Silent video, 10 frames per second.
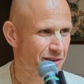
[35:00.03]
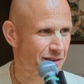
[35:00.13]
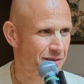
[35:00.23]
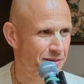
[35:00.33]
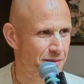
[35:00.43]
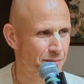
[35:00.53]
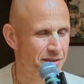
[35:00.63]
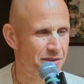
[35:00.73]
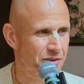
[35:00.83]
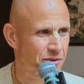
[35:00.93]
dog,
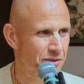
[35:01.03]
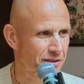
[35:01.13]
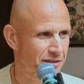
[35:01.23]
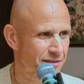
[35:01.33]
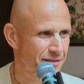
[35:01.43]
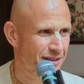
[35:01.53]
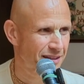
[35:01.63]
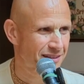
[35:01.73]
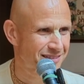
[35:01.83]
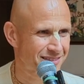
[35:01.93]
but he couldn't.
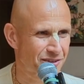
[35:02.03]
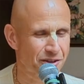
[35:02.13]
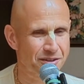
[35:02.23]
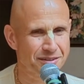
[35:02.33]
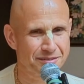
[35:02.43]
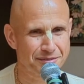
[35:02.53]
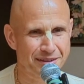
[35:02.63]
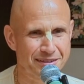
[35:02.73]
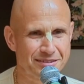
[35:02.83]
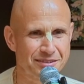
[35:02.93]
The dog
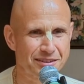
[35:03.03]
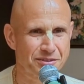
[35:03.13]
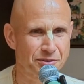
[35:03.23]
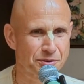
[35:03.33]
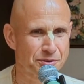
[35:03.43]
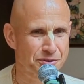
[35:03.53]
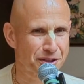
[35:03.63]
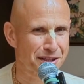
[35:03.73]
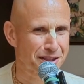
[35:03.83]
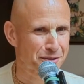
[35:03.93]
went straight to
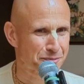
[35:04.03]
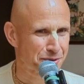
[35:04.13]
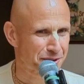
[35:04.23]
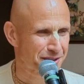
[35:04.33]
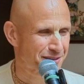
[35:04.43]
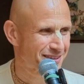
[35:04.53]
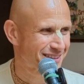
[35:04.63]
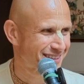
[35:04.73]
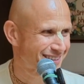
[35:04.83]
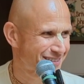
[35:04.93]
Jagannath Puri.
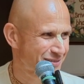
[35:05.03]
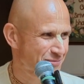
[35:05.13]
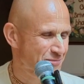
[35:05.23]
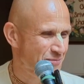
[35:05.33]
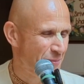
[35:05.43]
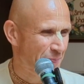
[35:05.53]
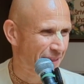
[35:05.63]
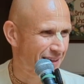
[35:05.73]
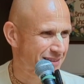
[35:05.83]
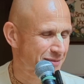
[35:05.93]

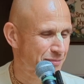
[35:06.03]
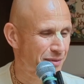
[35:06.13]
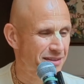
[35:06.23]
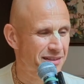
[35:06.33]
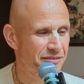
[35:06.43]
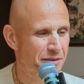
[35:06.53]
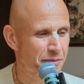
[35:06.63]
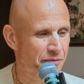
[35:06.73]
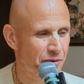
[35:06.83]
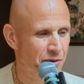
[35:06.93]
Yes. But even
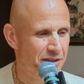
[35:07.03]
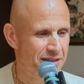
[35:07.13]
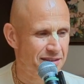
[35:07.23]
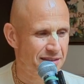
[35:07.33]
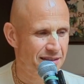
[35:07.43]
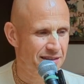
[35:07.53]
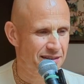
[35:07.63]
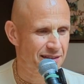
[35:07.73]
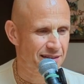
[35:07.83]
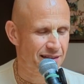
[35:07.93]
before this
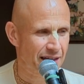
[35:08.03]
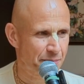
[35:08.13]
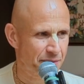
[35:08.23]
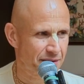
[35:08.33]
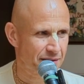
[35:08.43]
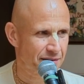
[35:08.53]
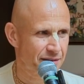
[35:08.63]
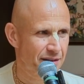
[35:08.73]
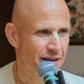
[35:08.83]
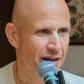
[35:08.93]
incident happened,
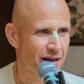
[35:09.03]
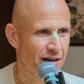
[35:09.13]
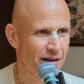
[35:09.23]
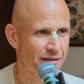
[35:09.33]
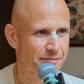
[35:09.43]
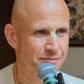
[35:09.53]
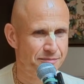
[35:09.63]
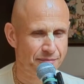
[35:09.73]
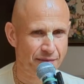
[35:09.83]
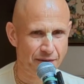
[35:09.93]

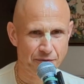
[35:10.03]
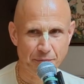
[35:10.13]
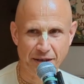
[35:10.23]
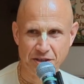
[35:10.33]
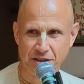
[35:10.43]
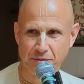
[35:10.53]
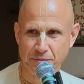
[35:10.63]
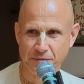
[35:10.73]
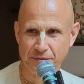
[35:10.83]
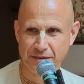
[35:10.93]
we
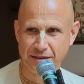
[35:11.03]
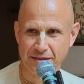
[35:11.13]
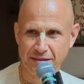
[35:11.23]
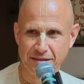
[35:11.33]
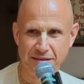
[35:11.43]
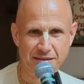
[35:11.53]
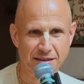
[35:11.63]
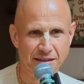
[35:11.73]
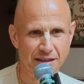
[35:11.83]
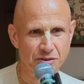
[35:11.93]
mentioned that
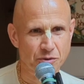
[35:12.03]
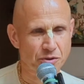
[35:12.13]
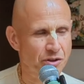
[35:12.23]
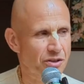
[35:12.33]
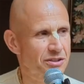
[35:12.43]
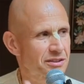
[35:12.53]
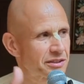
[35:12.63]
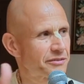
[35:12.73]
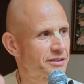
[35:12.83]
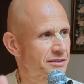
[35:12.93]
they had to cross
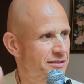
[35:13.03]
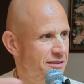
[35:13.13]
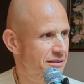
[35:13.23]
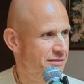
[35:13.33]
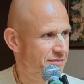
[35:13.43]
rivers